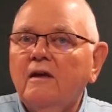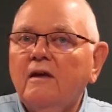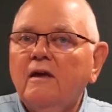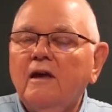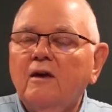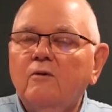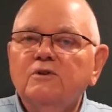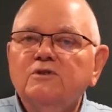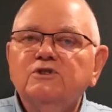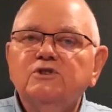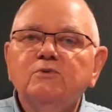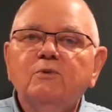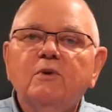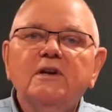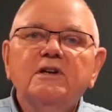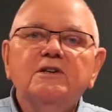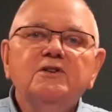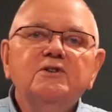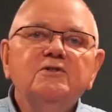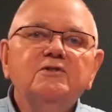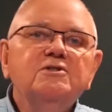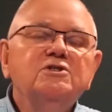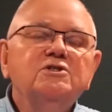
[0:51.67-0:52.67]
And what you want to
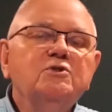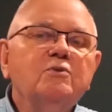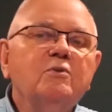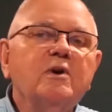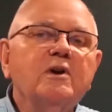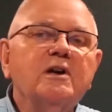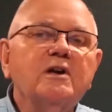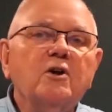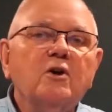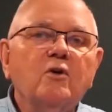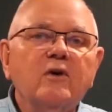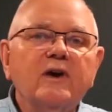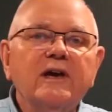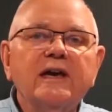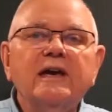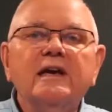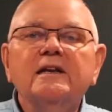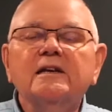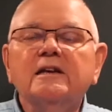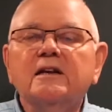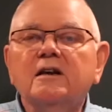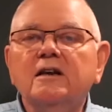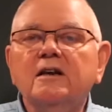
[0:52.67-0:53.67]
do is you want to go
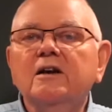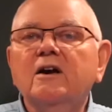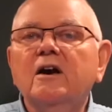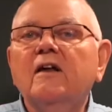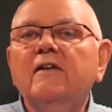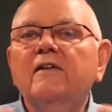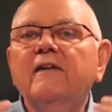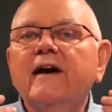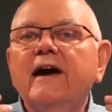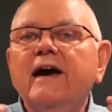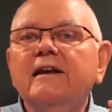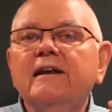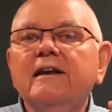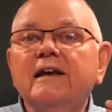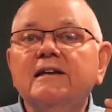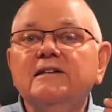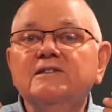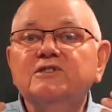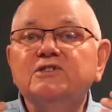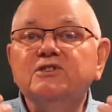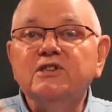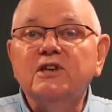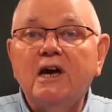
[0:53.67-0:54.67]
ahead and click on that
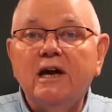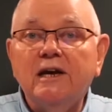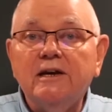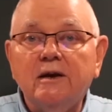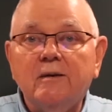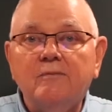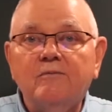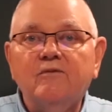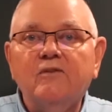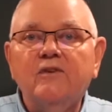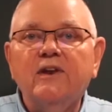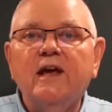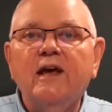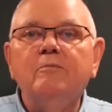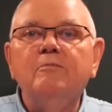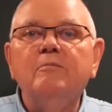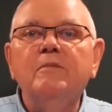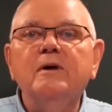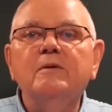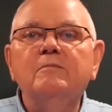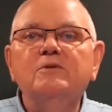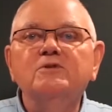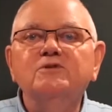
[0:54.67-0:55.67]
and sign up for that
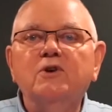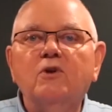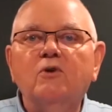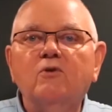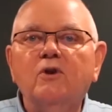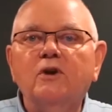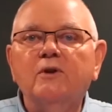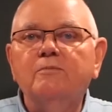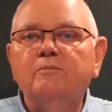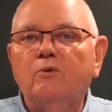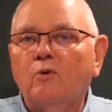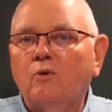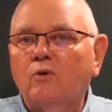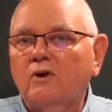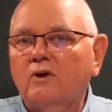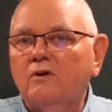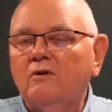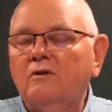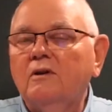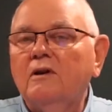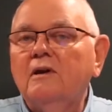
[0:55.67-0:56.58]
members-only portal.